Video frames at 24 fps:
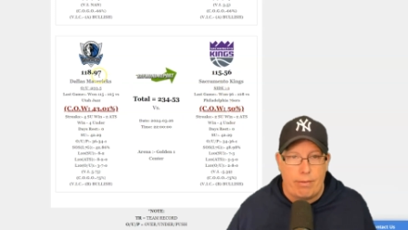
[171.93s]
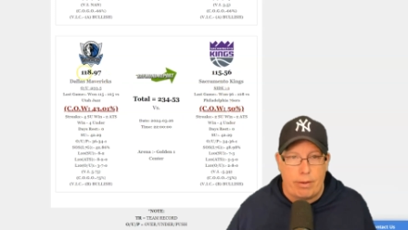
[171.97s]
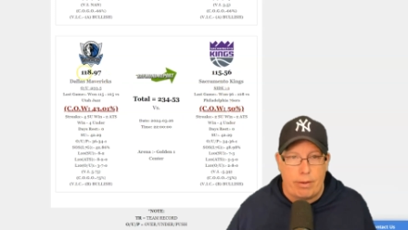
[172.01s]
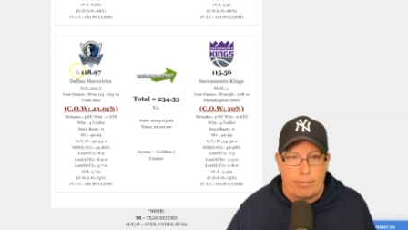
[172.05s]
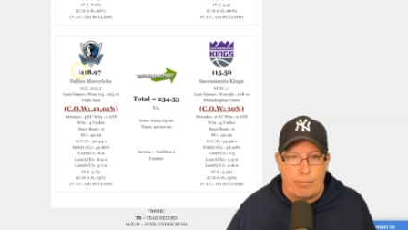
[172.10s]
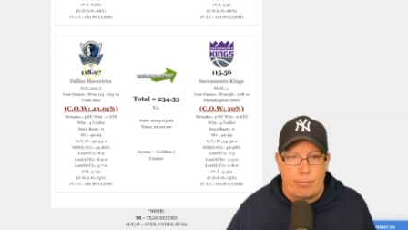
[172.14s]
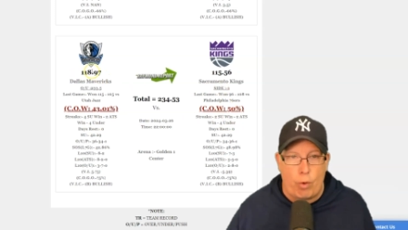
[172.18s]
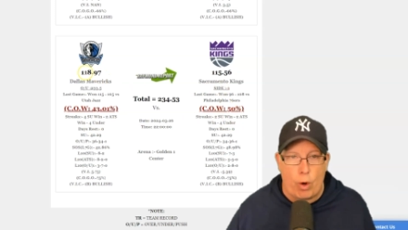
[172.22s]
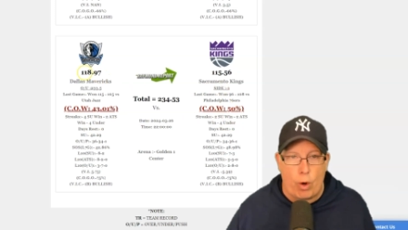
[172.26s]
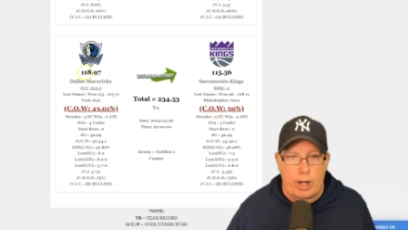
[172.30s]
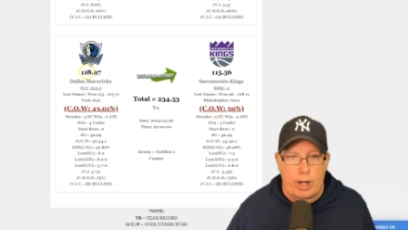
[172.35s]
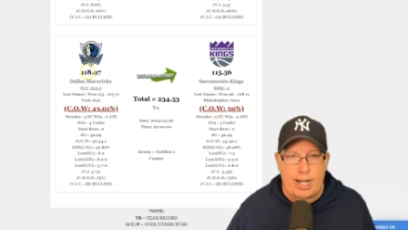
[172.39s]
The
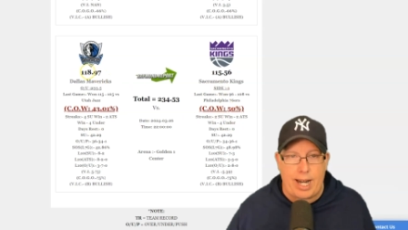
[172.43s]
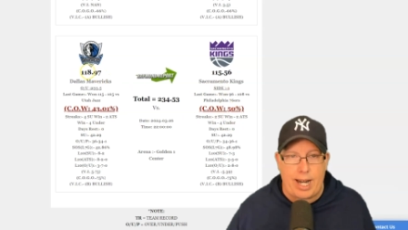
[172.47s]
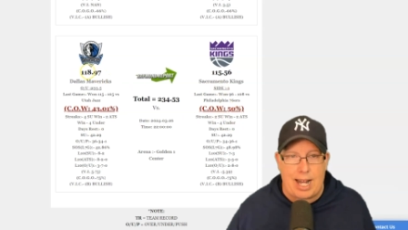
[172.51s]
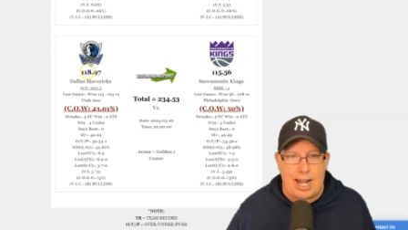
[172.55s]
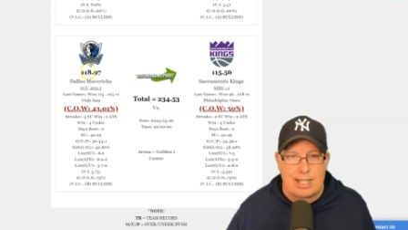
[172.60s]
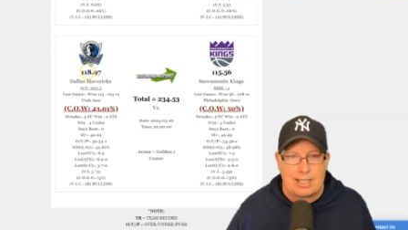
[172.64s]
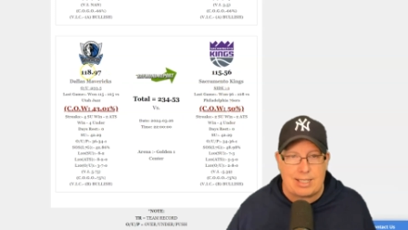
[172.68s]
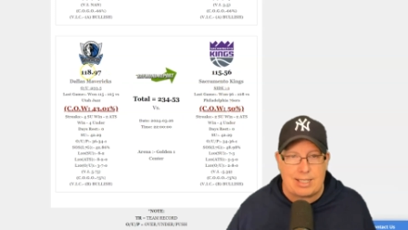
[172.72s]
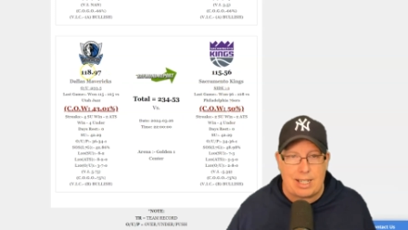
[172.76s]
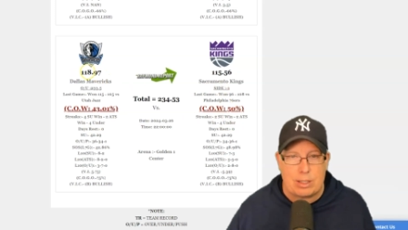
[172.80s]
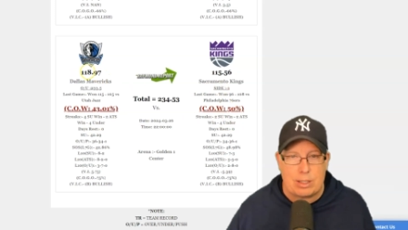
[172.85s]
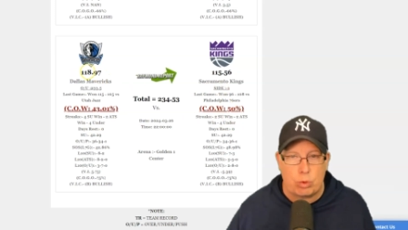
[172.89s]

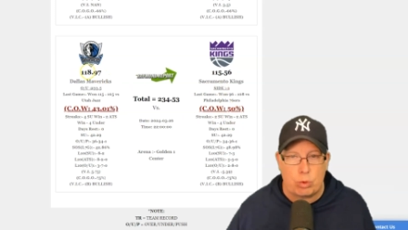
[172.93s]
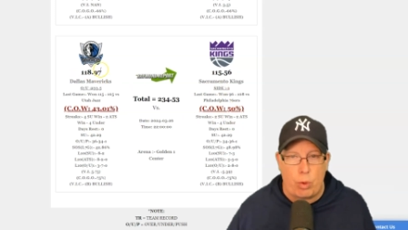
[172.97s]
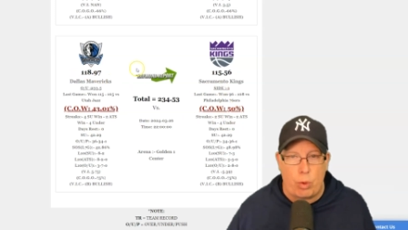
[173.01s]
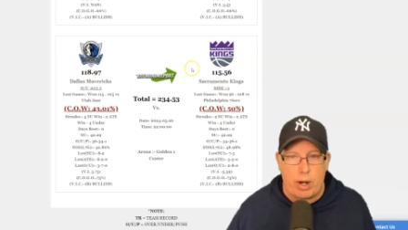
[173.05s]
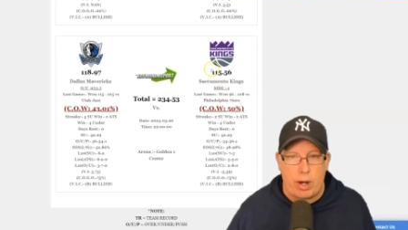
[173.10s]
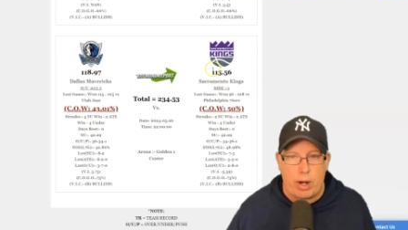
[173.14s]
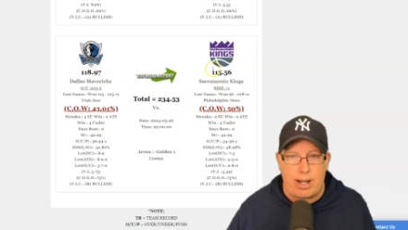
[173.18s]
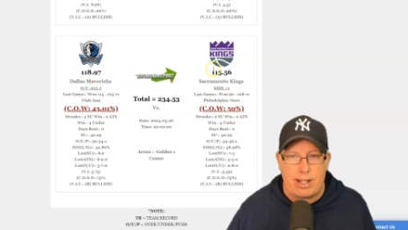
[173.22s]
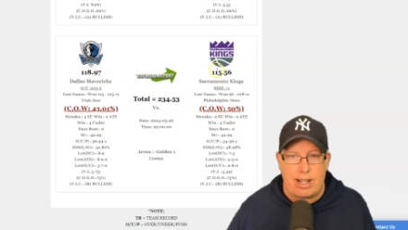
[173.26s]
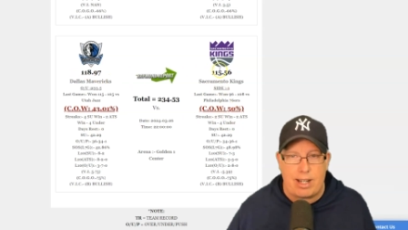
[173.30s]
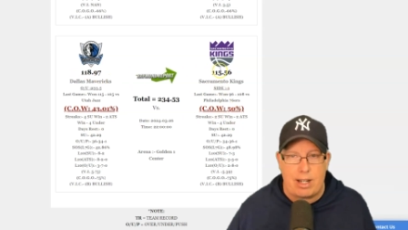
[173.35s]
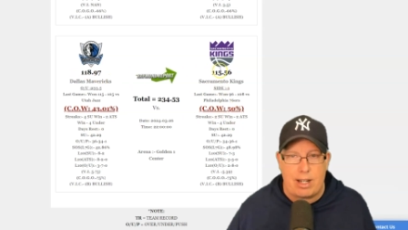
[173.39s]
forecast has
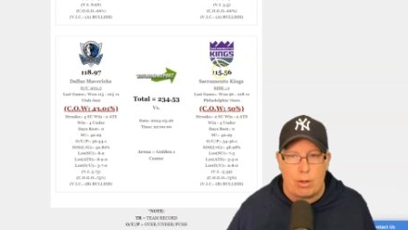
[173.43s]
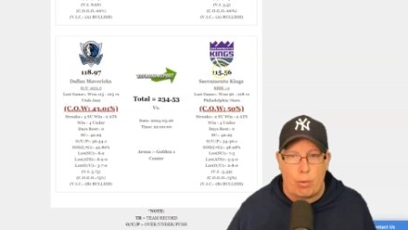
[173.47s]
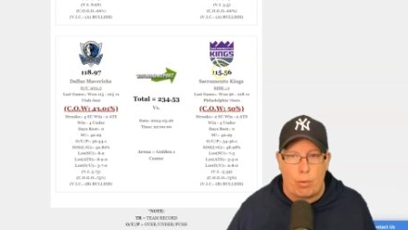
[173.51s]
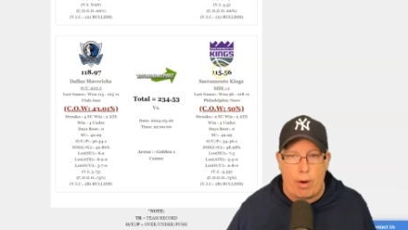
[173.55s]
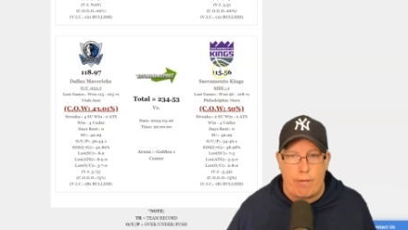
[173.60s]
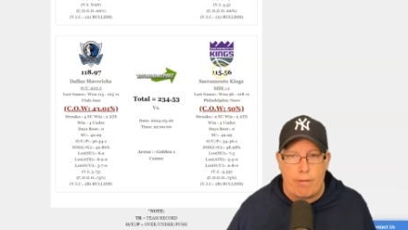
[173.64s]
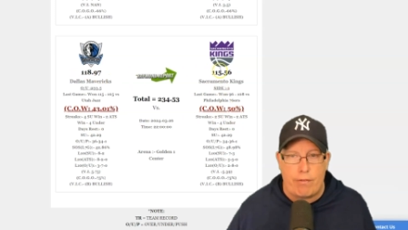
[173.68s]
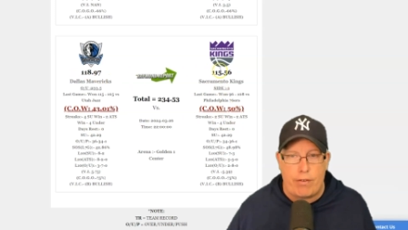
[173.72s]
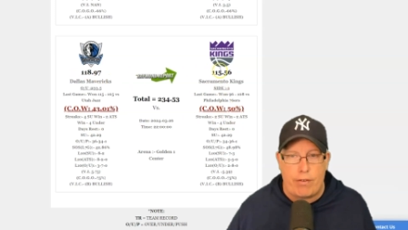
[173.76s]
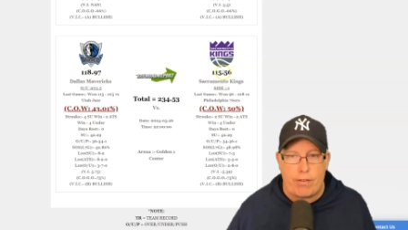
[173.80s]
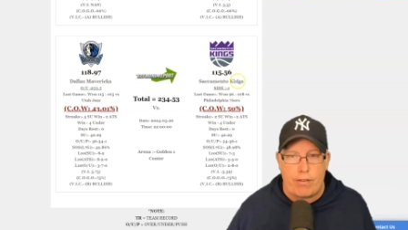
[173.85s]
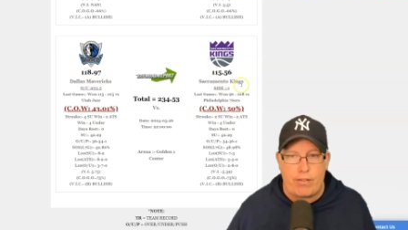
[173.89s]
118 to
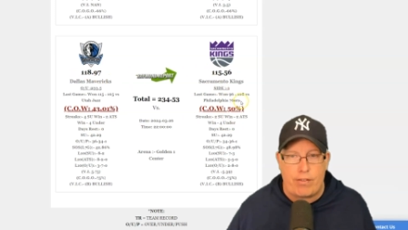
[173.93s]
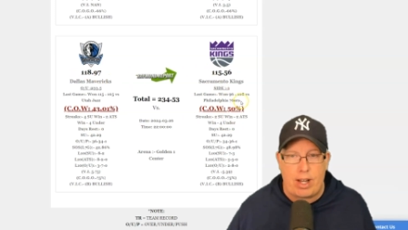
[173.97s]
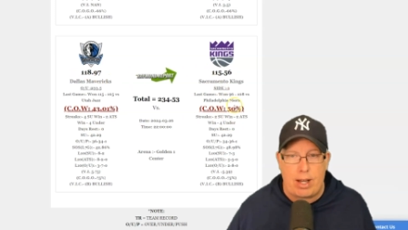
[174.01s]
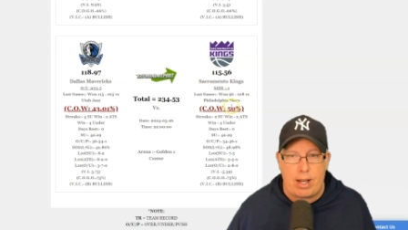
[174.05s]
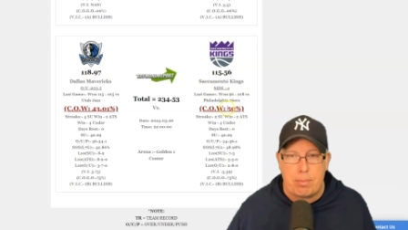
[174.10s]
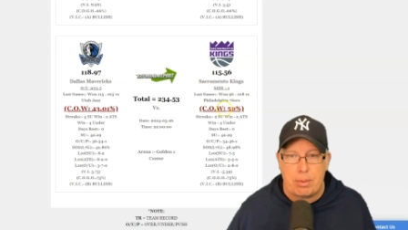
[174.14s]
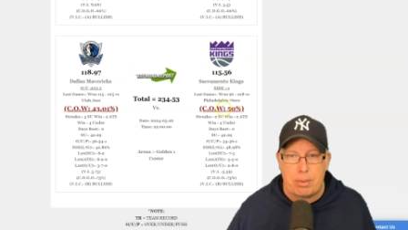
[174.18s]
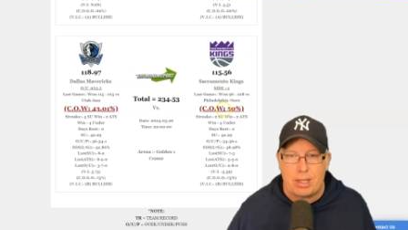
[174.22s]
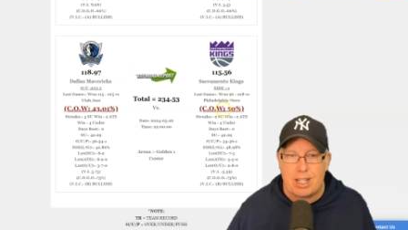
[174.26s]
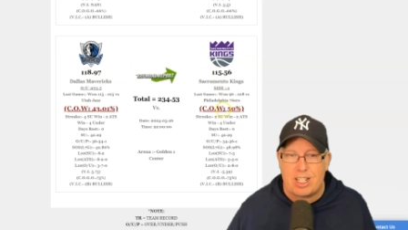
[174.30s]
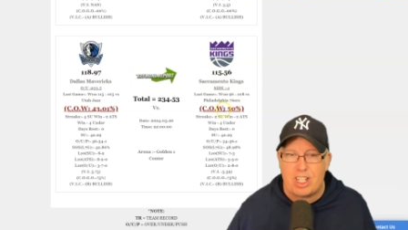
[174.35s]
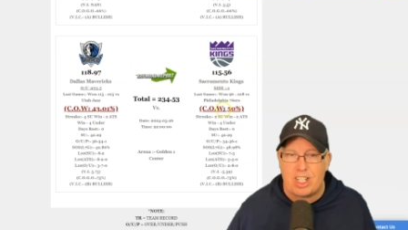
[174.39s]

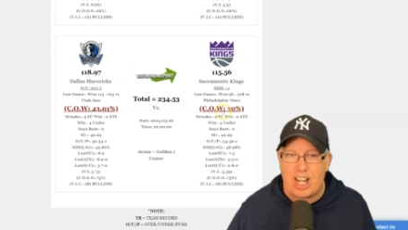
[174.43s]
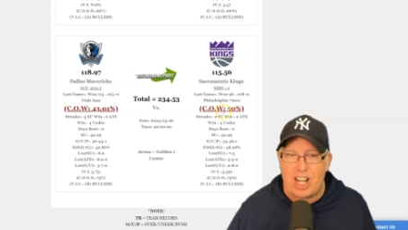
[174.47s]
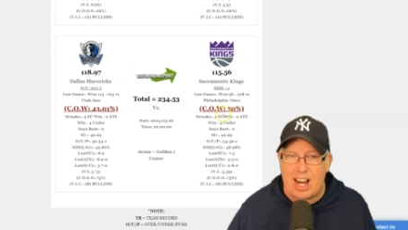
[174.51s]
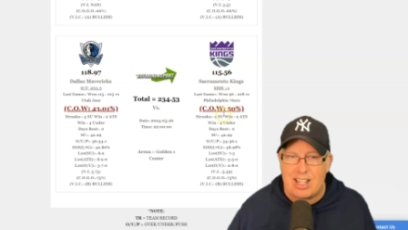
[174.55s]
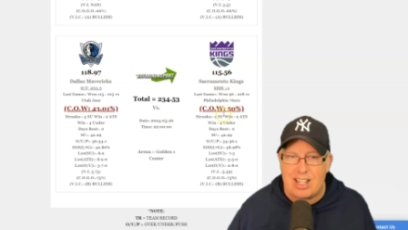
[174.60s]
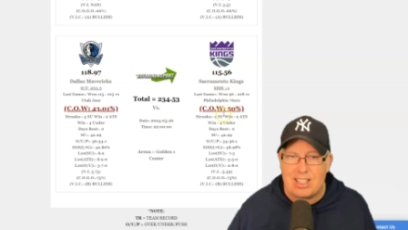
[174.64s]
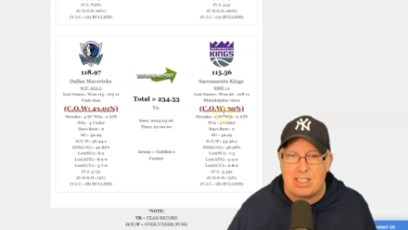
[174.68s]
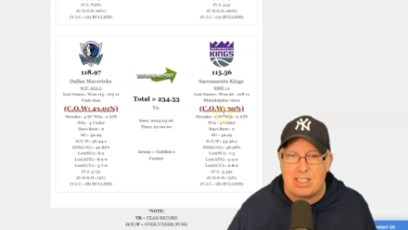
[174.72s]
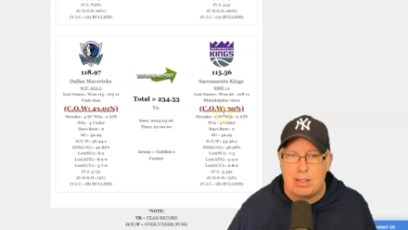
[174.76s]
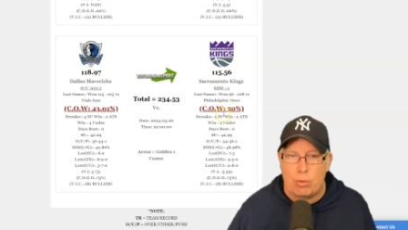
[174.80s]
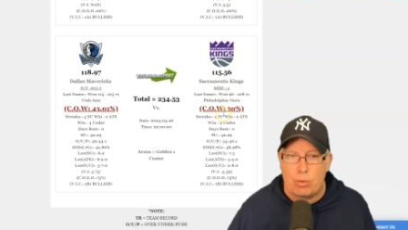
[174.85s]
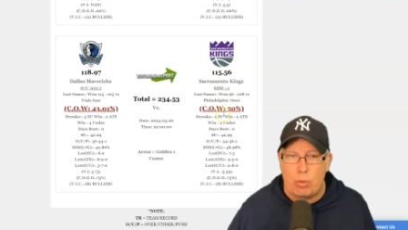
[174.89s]
115, but the
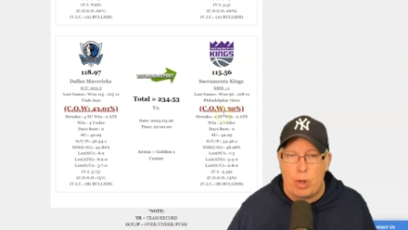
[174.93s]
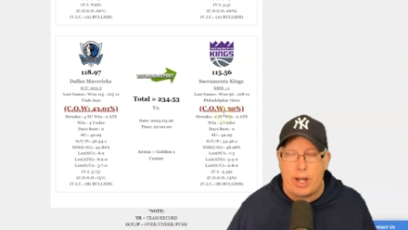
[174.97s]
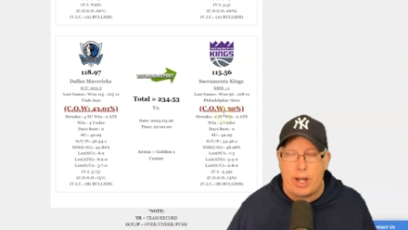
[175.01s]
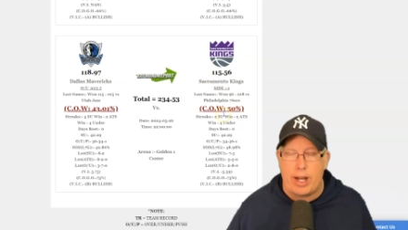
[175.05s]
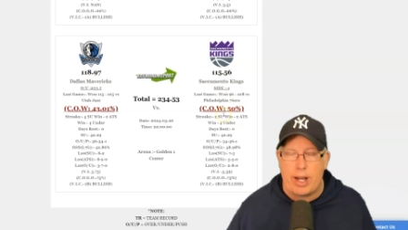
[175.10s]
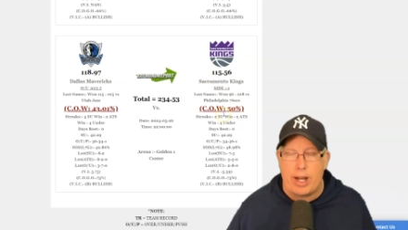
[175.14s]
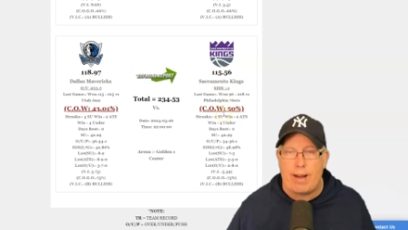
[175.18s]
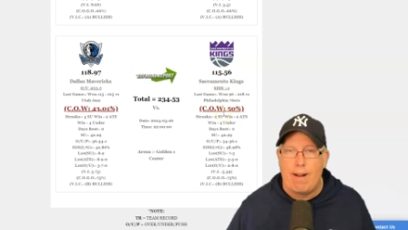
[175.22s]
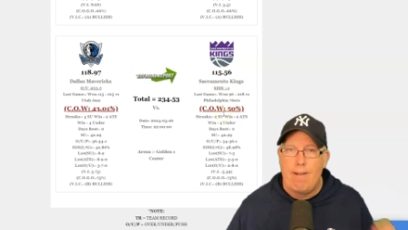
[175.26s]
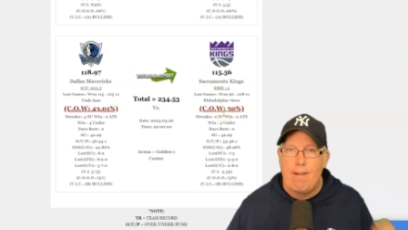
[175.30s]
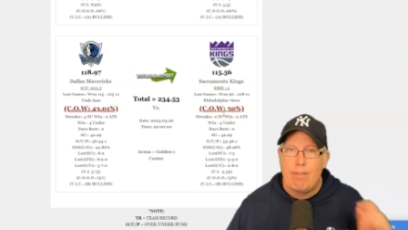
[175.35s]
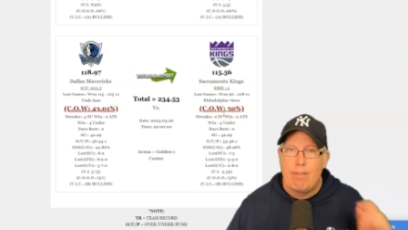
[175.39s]
chances of
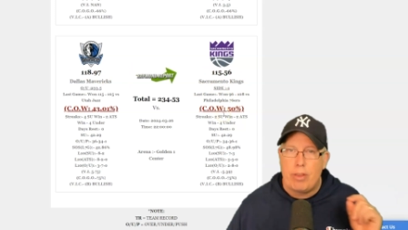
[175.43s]
winning,